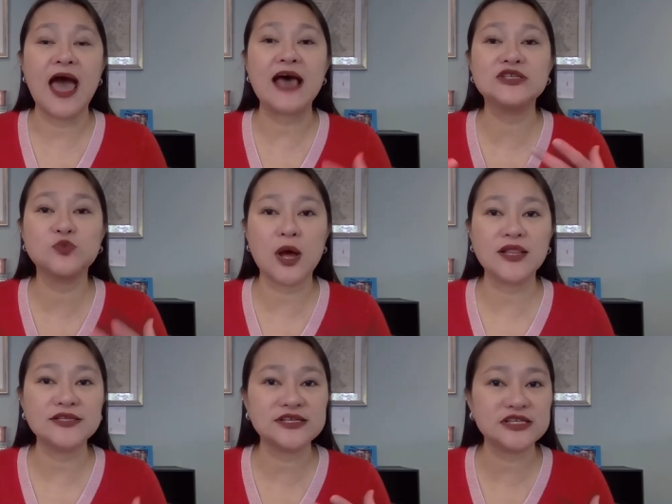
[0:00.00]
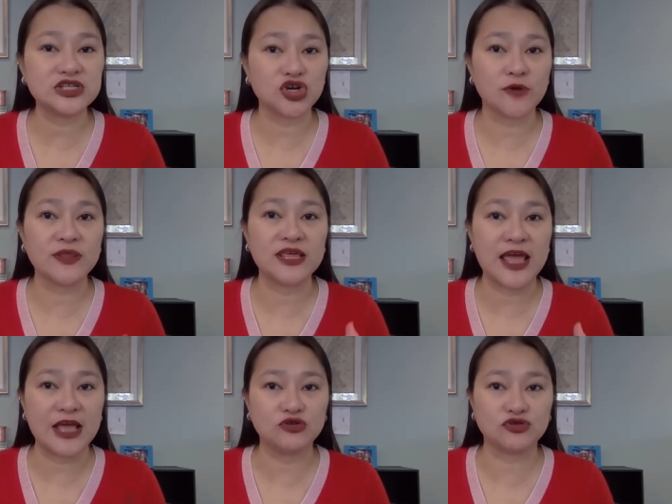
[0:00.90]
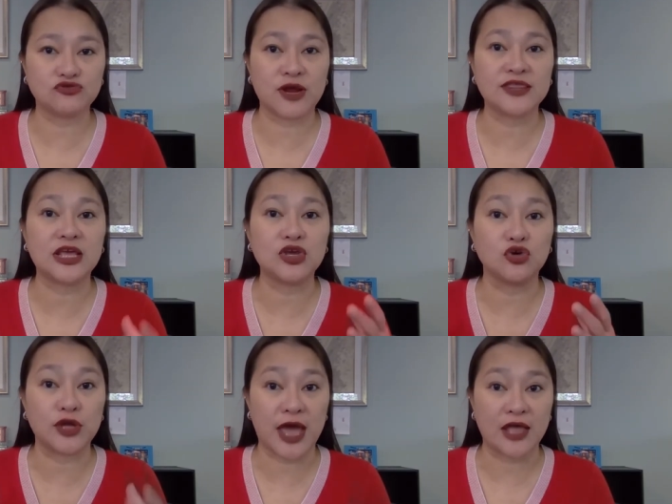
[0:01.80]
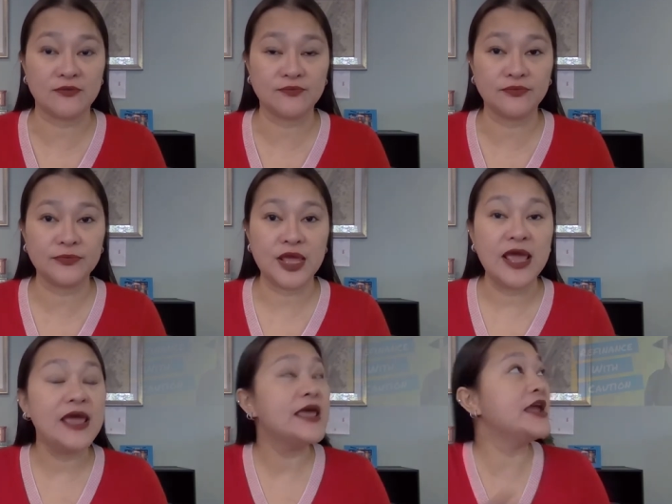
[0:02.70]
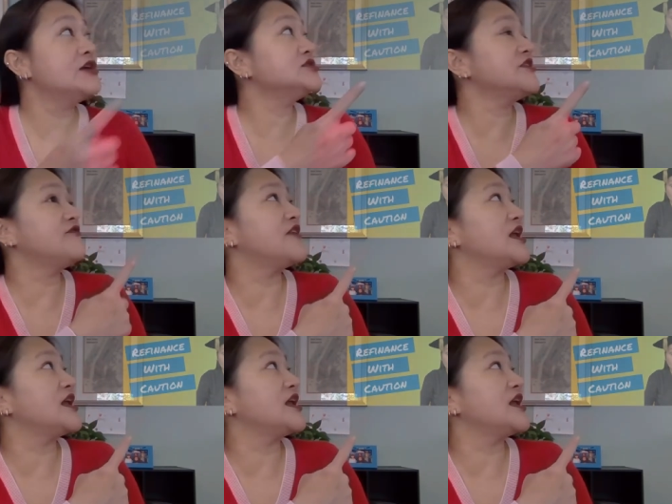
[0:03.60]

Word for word: as well as to determine the interest rate that you'll get. Here's the